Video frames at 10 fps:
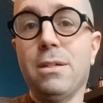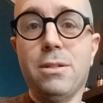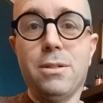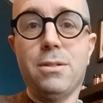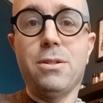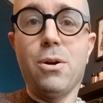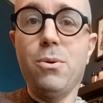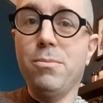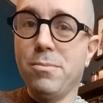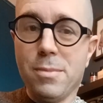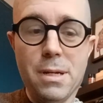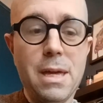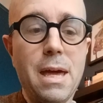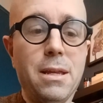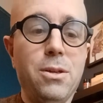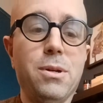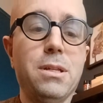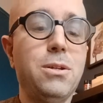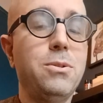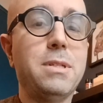So again, you can
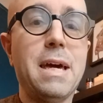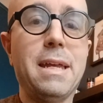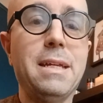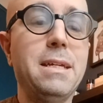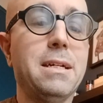use that idea.